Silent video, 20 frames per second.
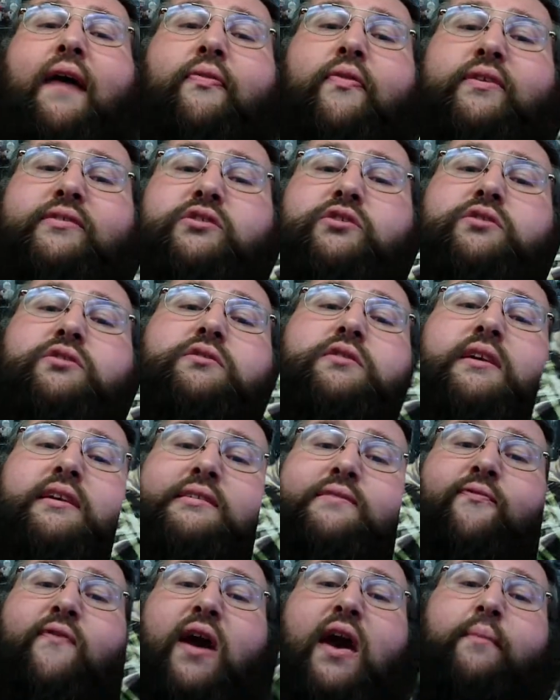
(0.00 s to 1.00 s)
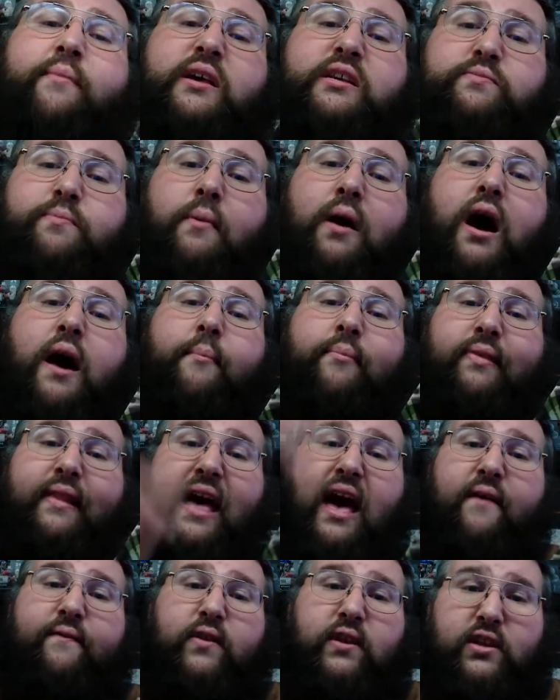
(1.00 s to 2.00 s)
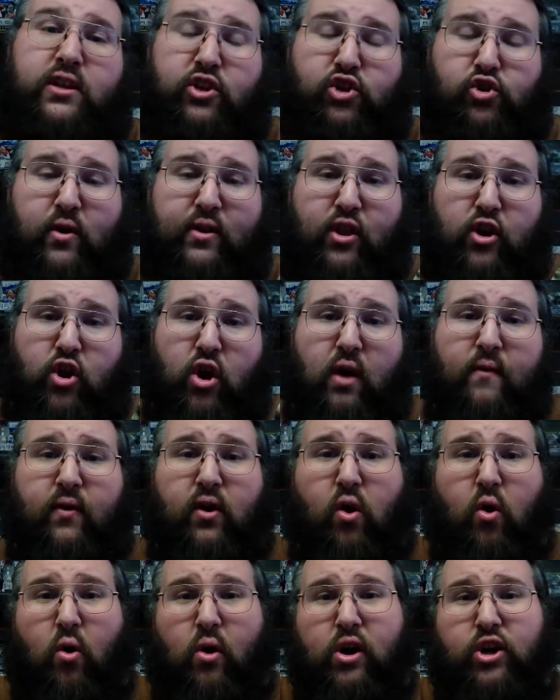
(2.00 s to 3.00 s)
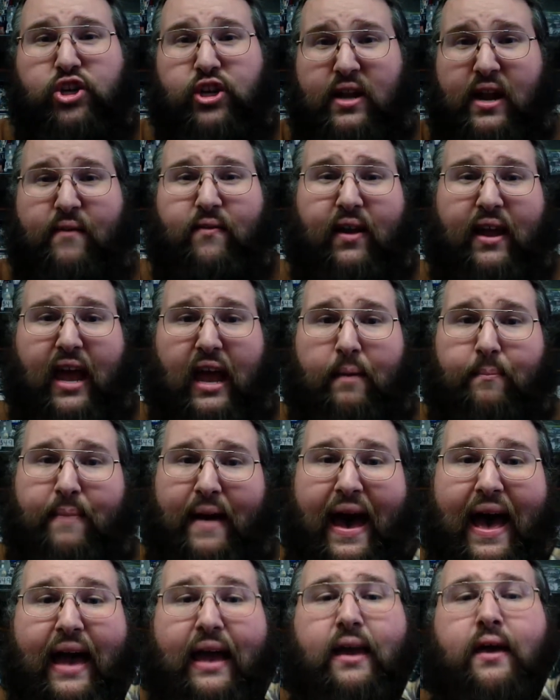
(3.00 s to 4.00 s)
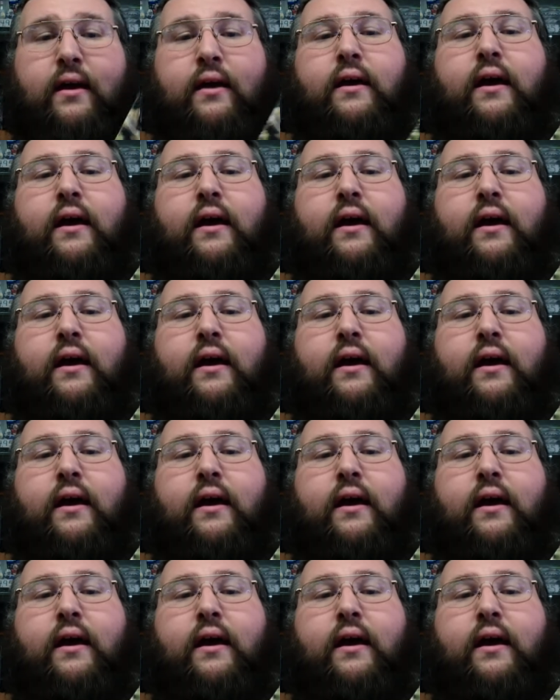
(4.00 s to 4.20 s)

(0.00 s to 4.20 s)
This family's mom left to join the Nova Corps. She never came back.